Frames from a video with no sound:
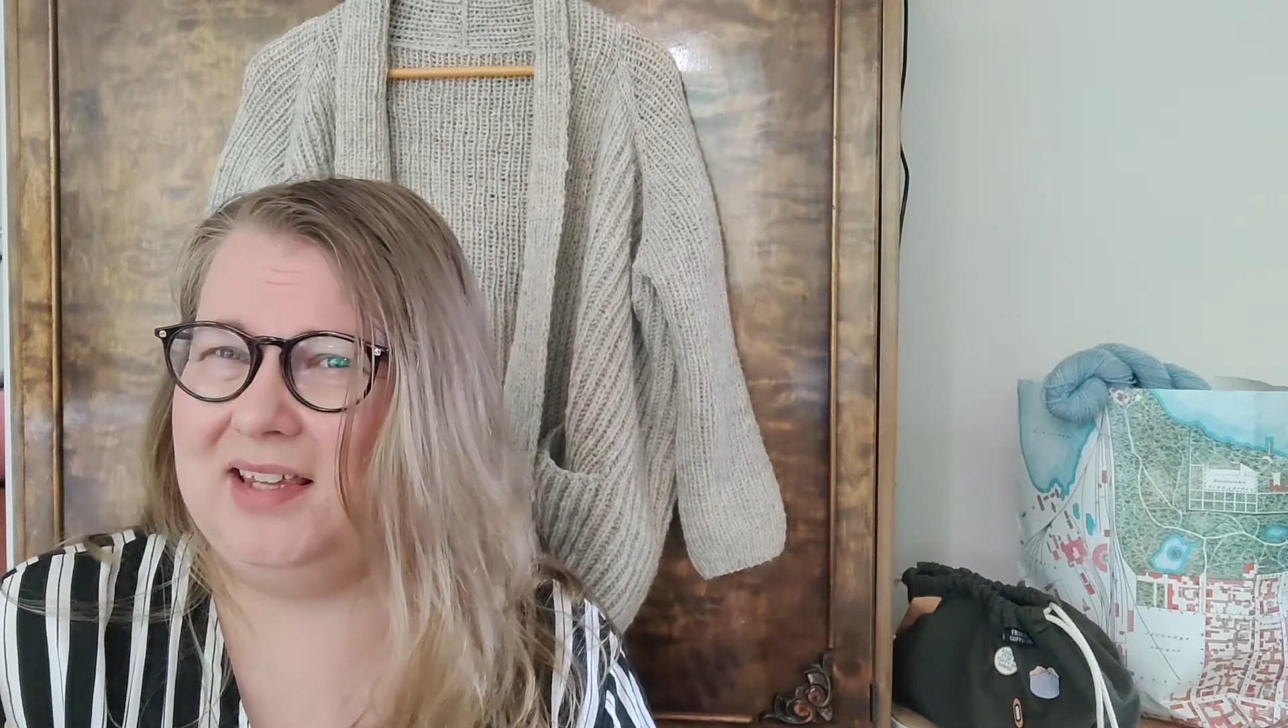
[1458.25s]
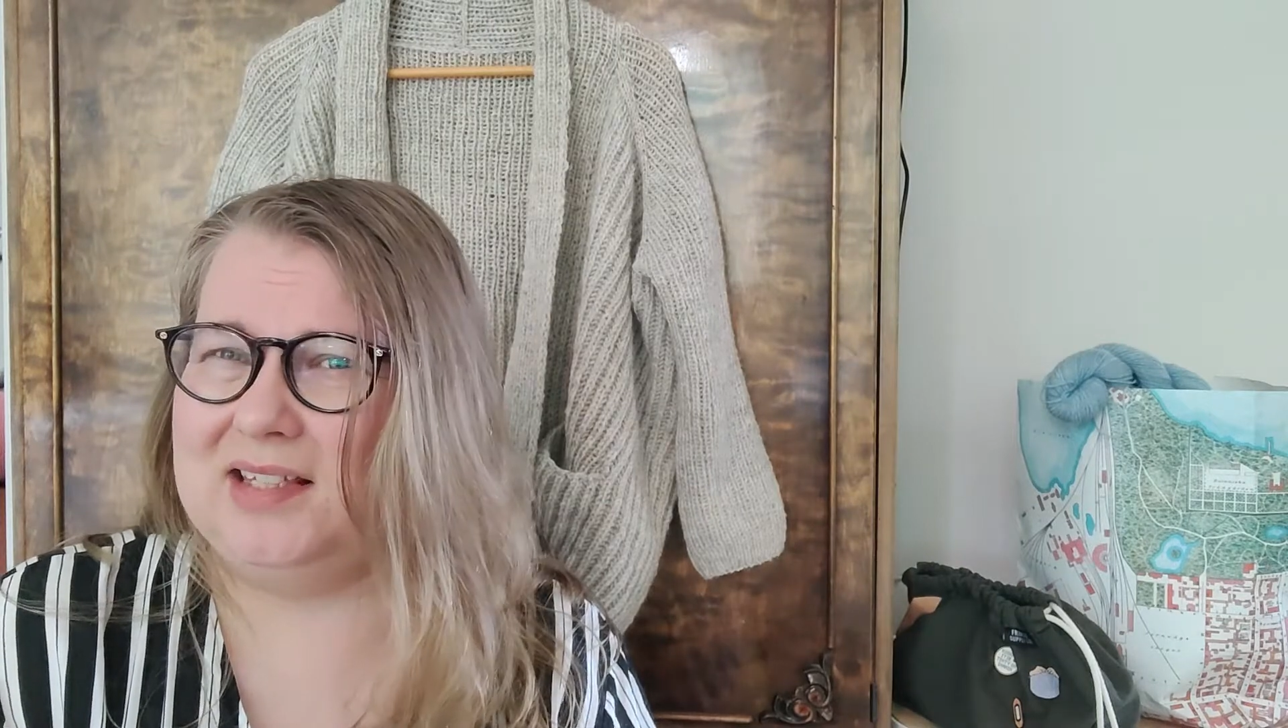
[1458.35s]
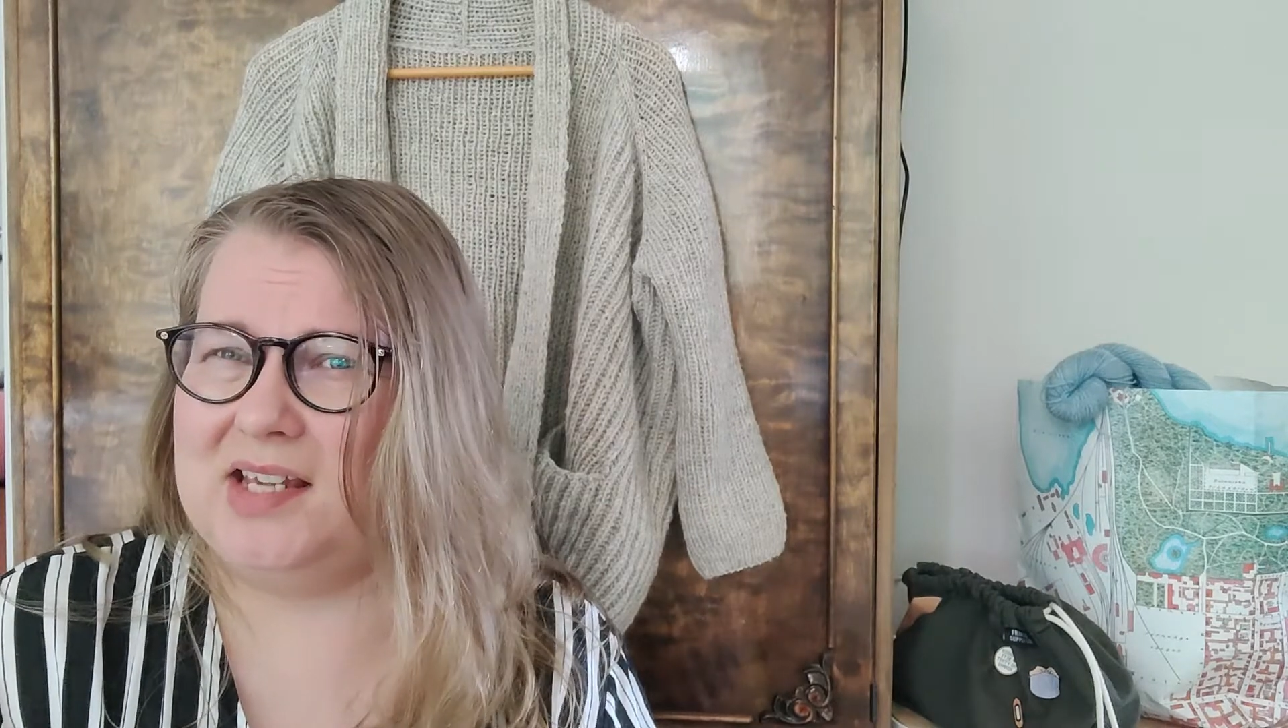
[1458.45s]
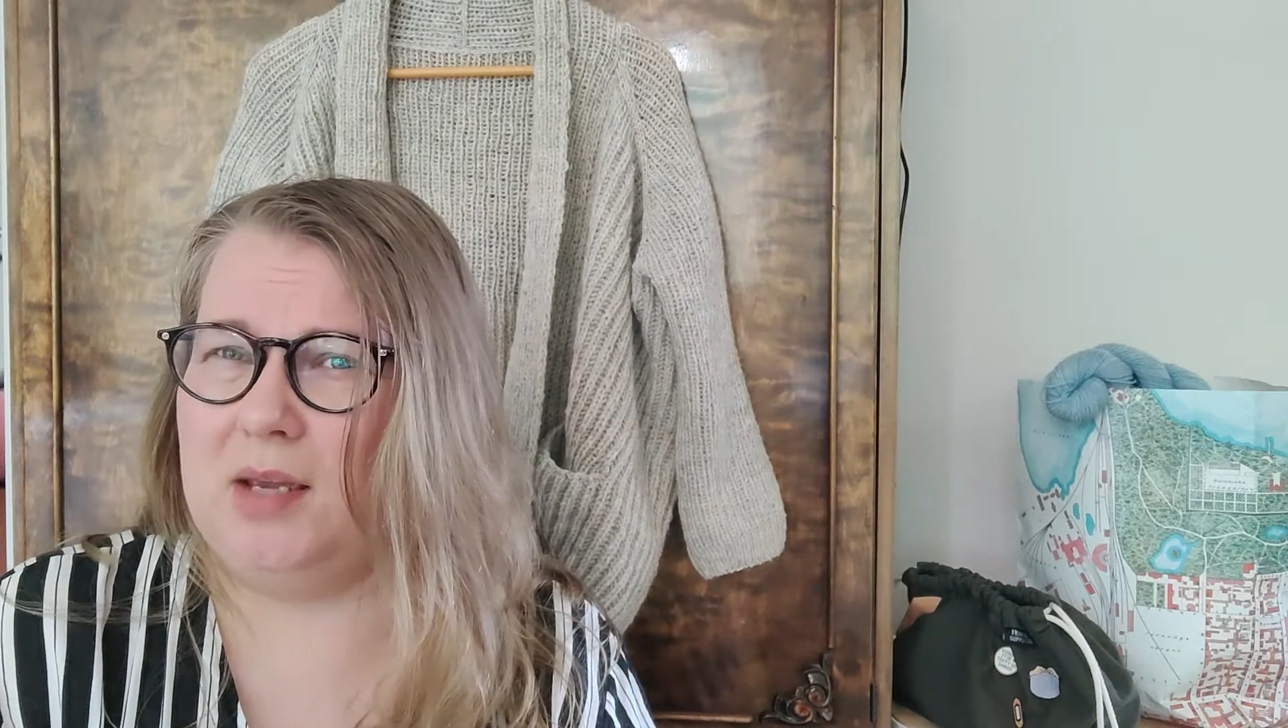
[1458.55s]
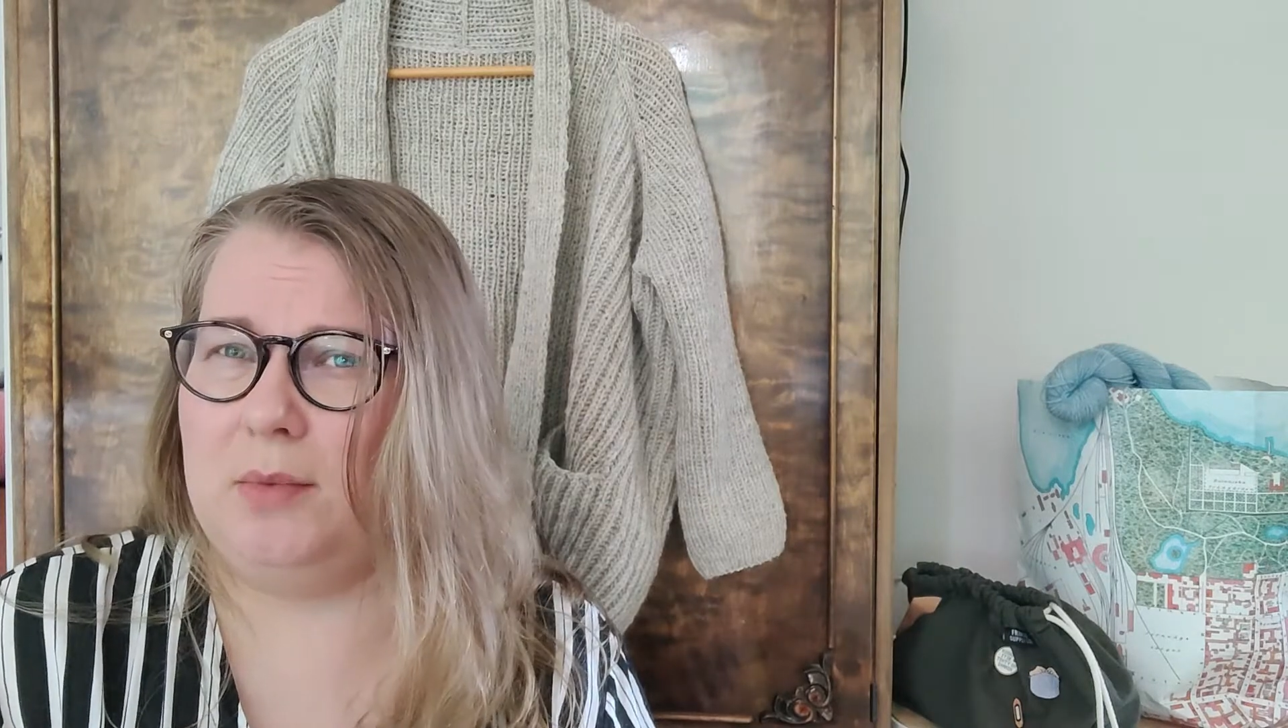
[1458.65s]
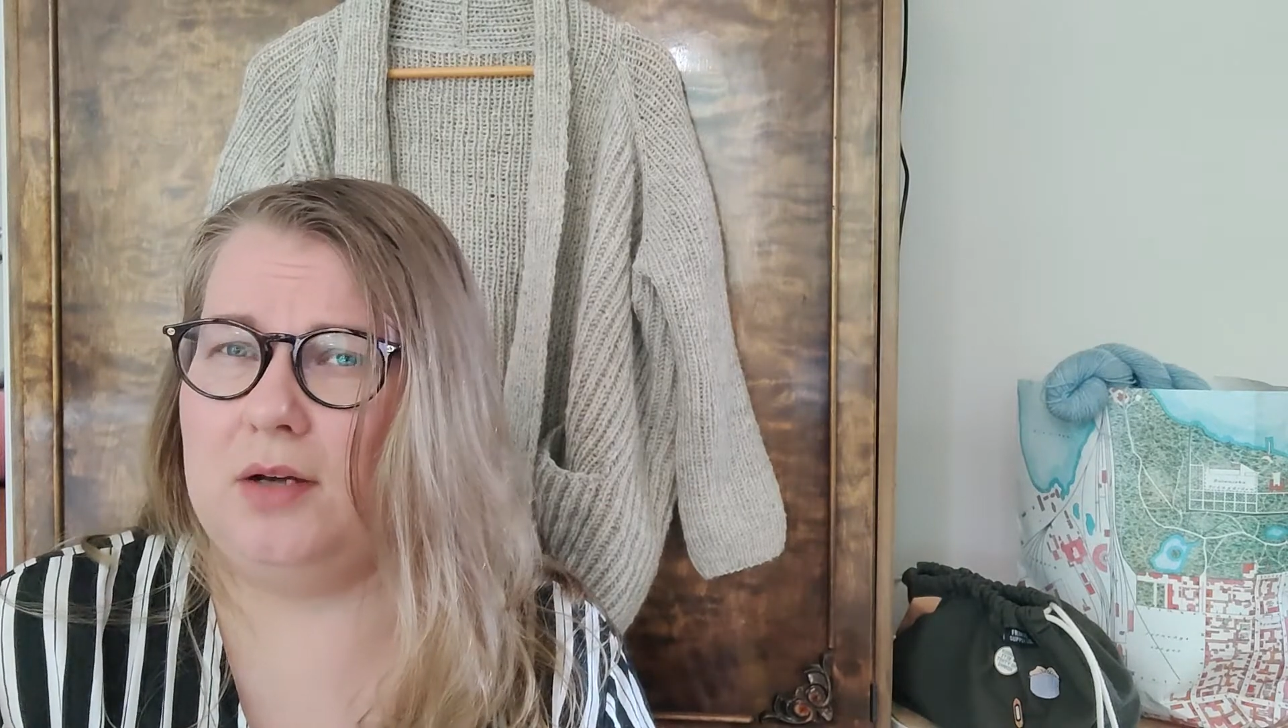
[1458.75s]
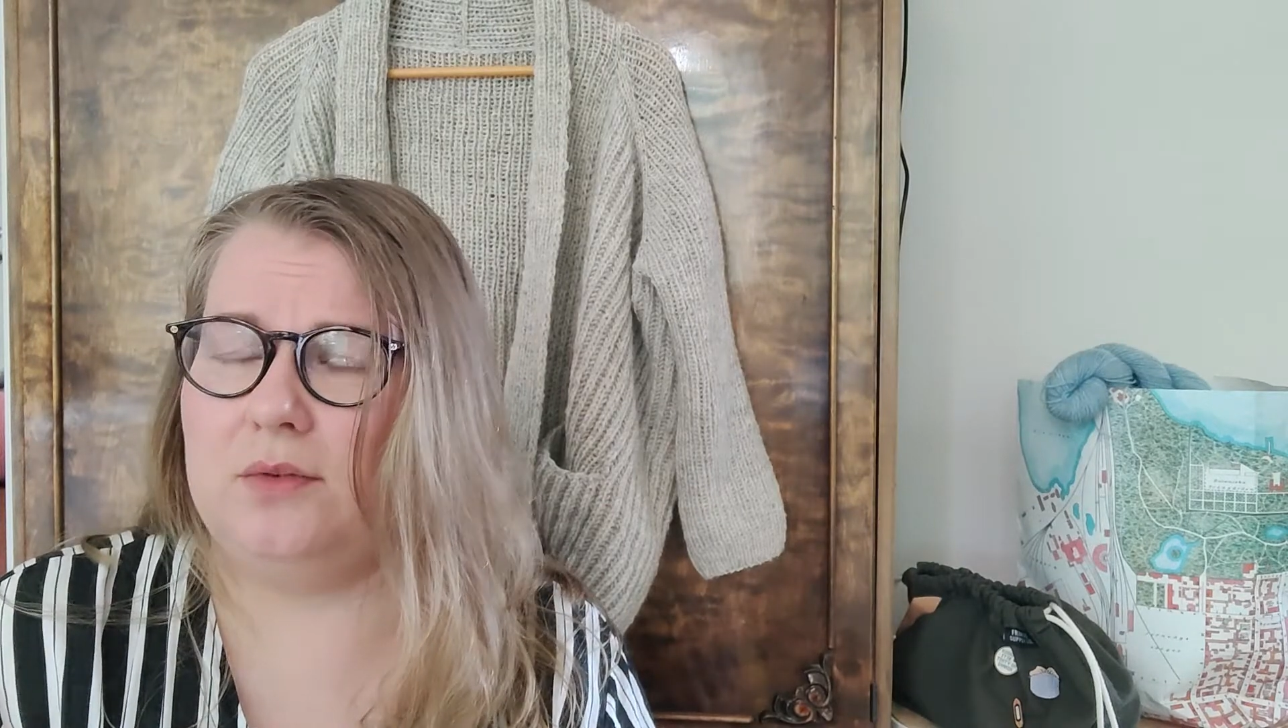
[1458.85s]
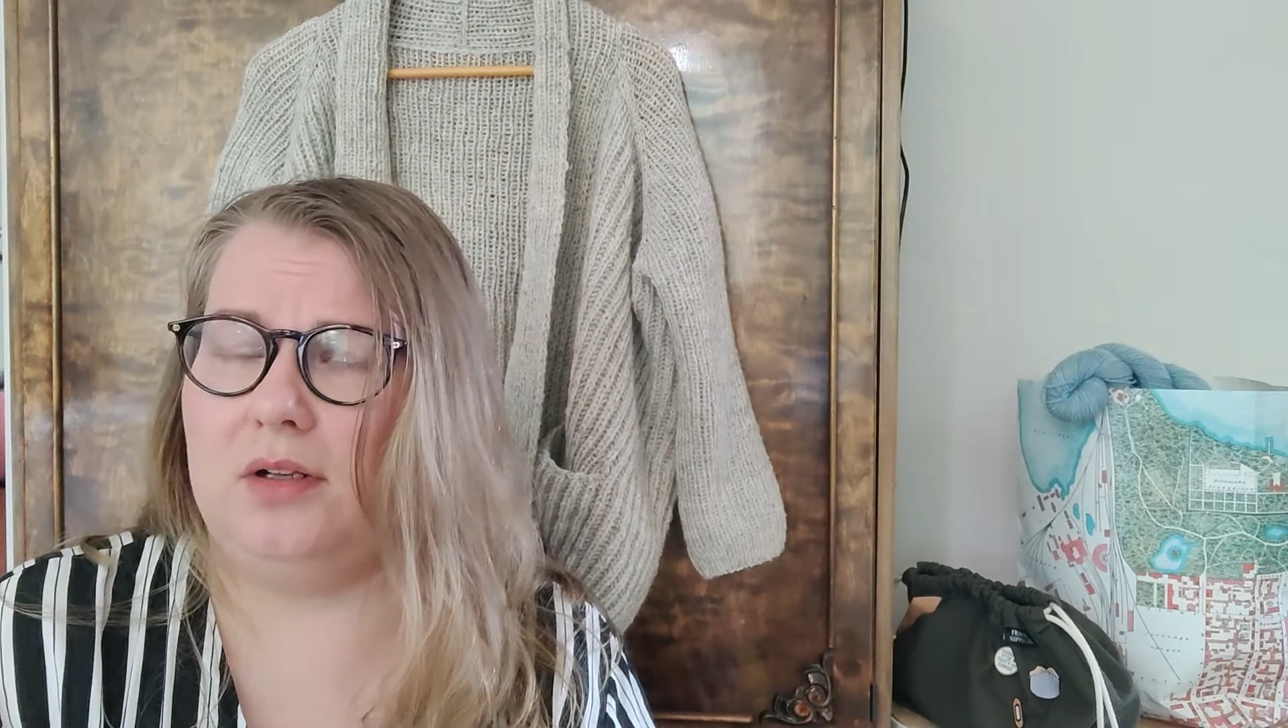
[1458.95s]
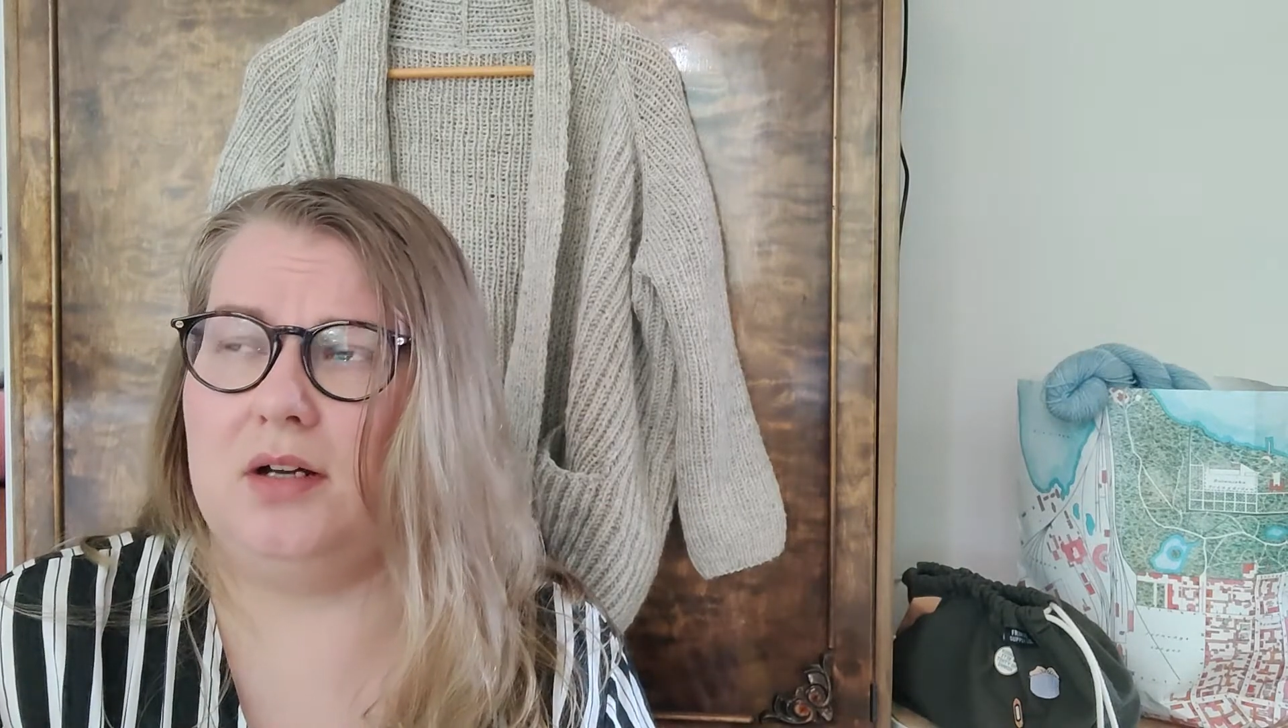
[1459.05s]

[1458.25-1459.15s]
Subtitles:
it came out